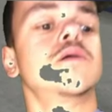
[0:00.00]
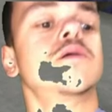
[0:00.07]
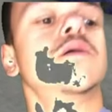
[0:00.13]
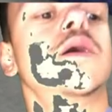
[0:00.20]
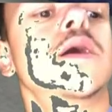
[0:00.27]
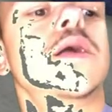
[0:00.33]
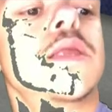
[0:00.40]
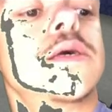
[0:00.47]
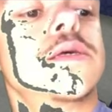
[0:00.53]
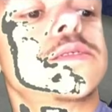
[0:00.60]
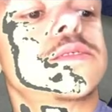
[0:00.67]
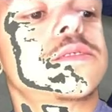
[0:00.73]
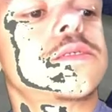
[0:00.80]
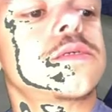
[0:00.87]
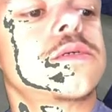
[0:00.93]
Alright,
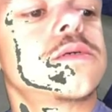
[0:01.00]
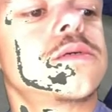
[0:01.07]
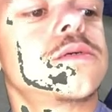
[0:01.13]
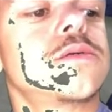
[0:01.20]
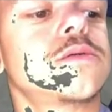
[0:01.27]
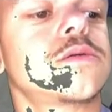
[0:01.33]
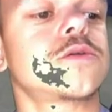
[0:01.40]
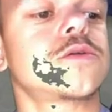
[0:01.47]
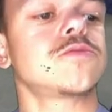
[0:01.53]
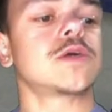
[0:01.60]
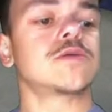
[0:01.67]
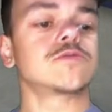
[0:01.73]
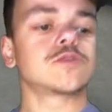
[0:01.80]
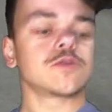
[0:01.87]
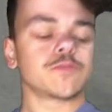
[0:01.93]
let's go
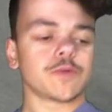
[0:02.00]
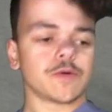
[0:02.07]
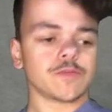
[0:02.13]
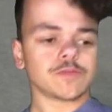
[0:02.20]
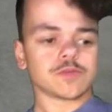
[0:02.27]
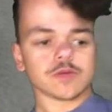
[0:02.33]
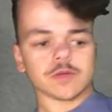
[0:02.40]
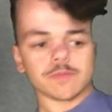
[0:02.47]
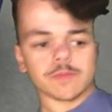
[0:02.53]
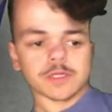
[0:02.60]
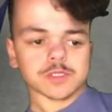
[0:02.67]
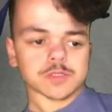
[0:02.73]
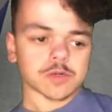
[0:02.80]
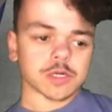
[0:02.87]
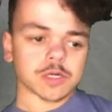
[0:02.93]
down to the bottom so I can make
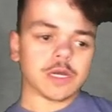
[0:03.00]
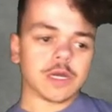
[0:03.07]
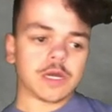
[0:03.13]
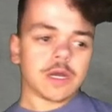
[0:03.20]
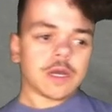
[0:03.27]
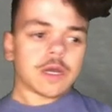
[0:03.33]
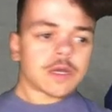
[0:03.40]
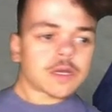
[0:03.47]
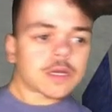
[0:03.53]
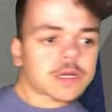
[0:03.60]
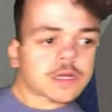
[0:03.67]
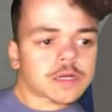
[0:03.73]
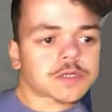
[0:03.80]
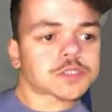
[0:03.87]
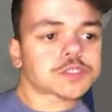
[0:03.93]
sure
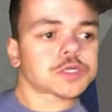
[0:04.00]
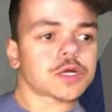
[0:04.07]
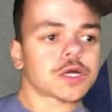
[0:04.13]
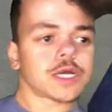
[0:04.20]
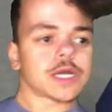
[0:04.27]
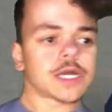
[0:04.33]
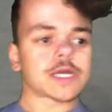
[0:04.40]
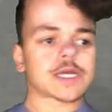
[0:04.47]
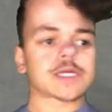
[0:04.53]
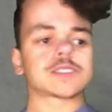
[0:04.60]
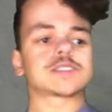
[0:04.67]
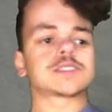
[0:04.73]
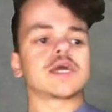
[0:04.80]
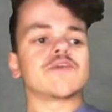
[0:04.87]
I try and see